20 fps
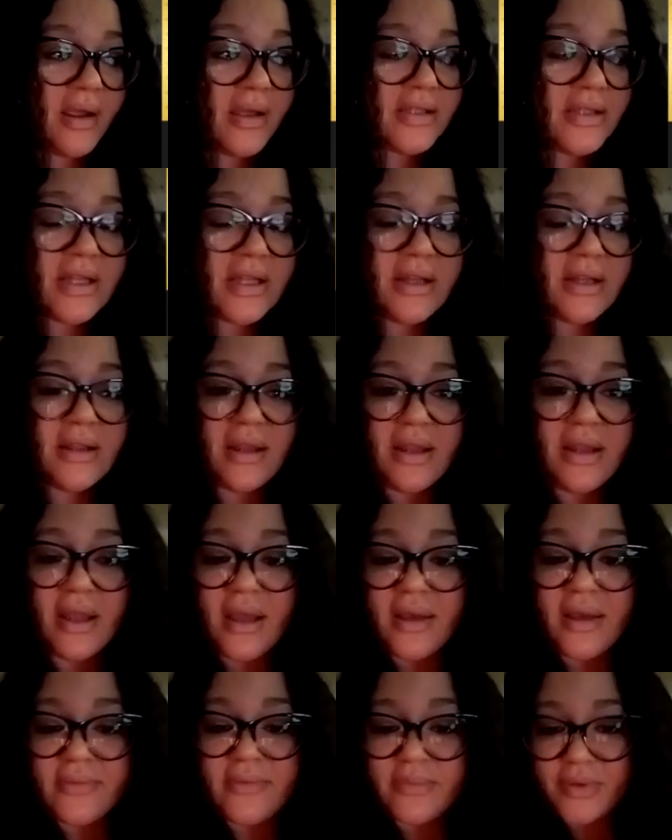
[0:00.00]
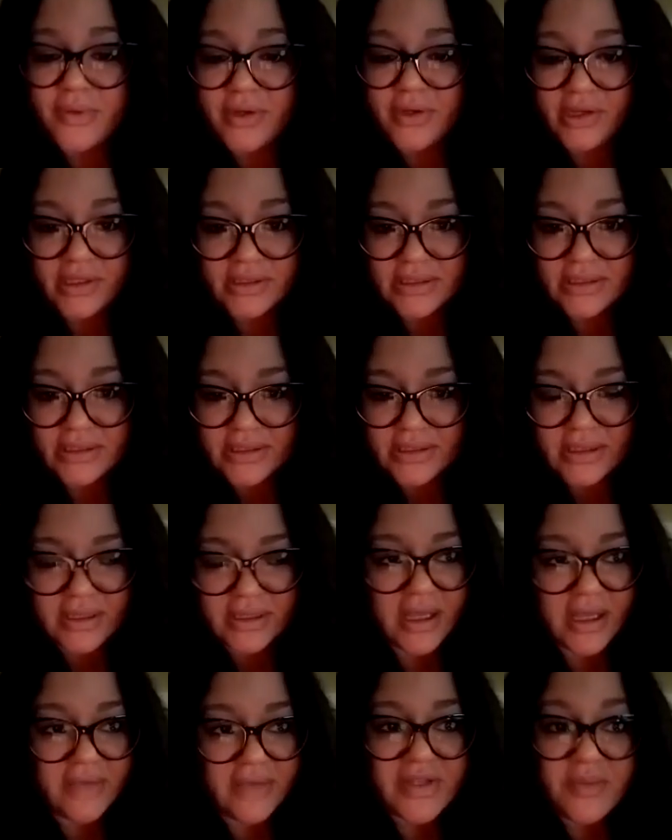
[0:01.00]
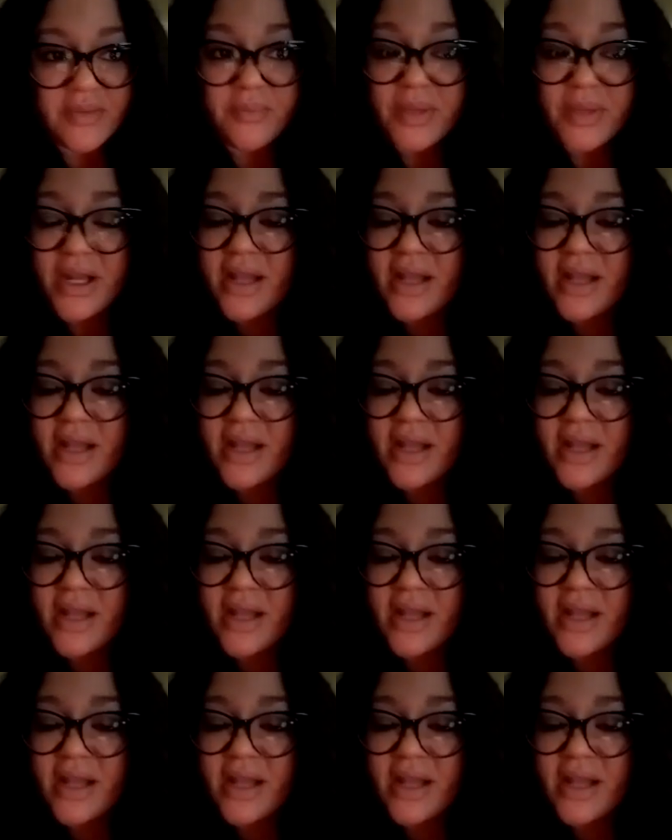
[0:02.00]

because I love Prince, loved him, but I